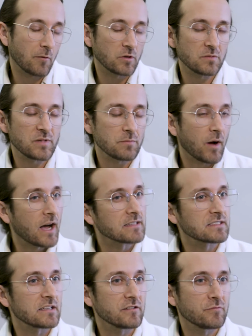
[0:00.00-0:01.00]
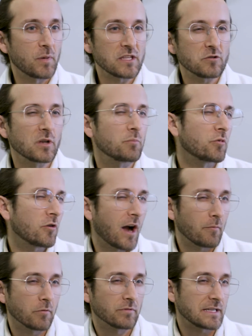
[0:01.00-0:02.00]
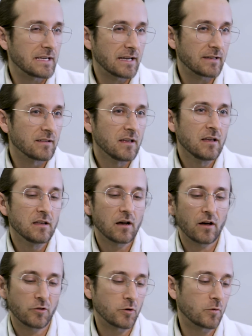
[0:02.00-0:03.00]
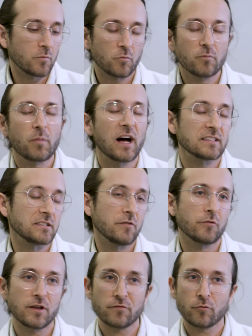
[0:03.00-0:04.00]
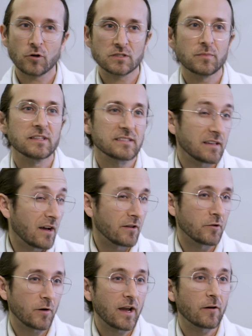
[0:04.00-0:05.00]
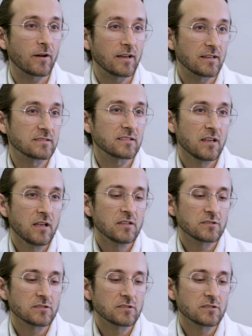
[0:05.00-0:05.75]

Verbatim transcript: that would be positive, but you could probably get other positive reinforcements in other areas.